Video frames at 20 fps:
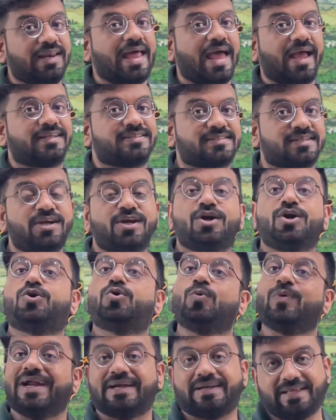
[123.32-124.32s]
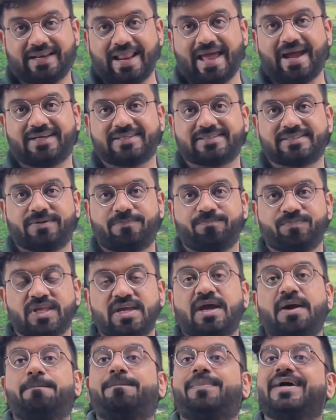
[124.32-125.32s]
lakhs to 80 lakhs.
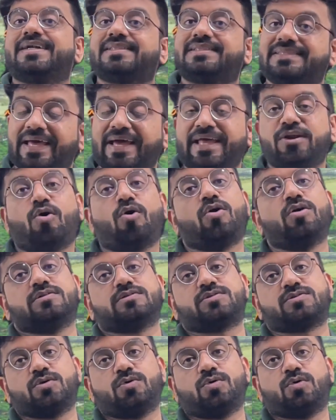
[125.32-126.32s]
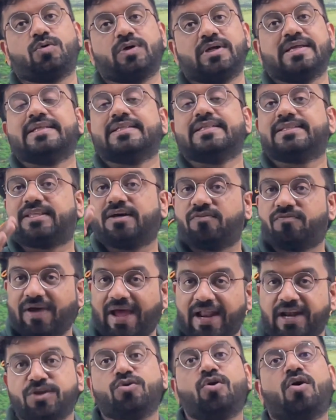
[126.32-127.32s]
But then also the
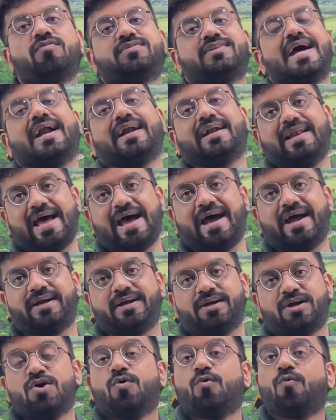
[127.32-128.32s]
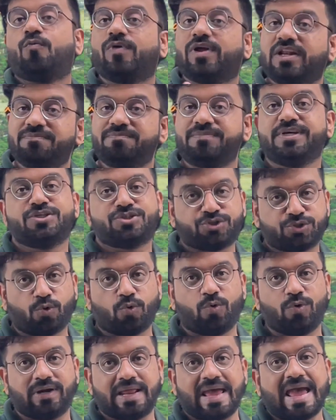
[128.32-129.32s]
value of that land will be
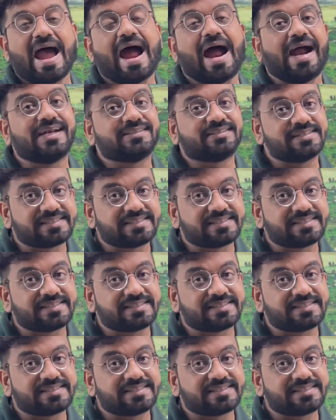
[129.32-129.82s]
shown at the